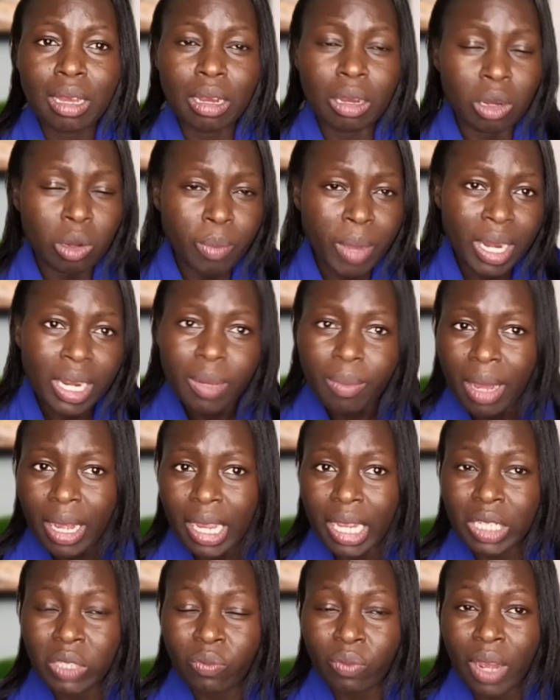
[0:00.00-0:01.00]
money
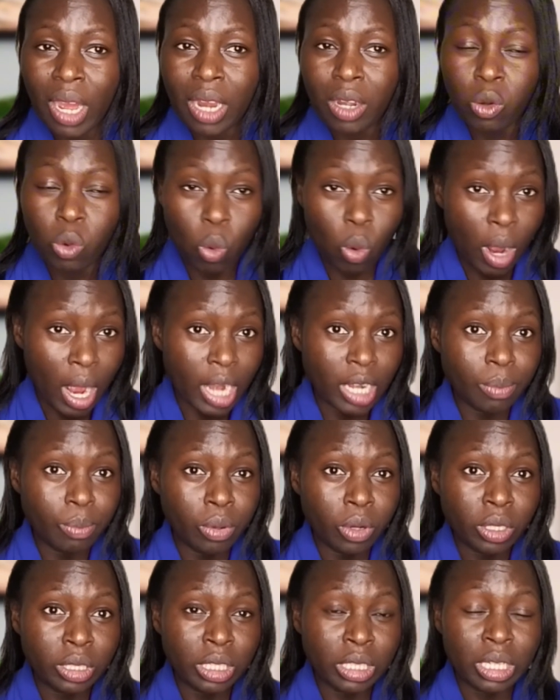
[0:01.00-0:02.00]
market fund, who had
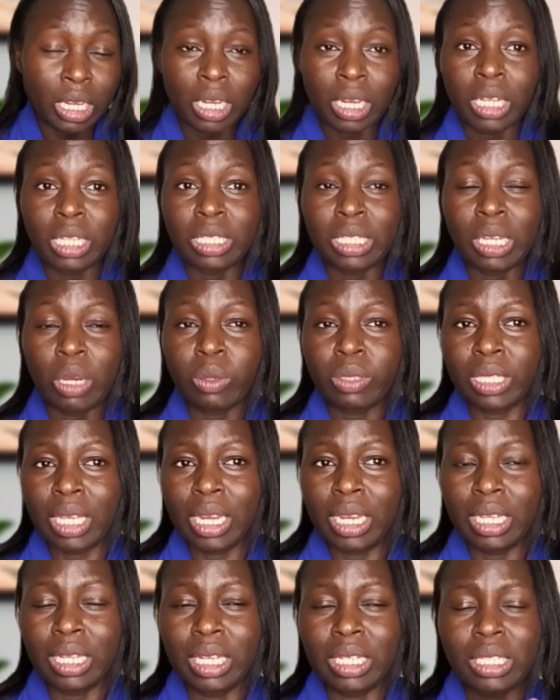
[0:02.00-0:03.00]
bought it and is now
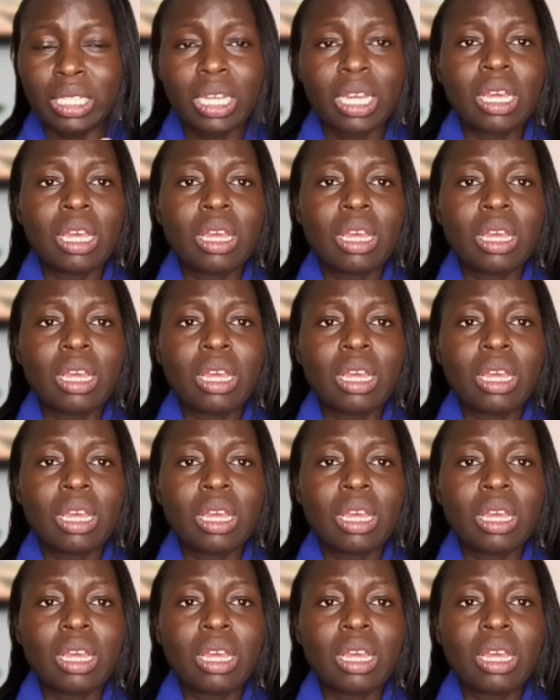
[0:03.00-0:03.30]
selling it.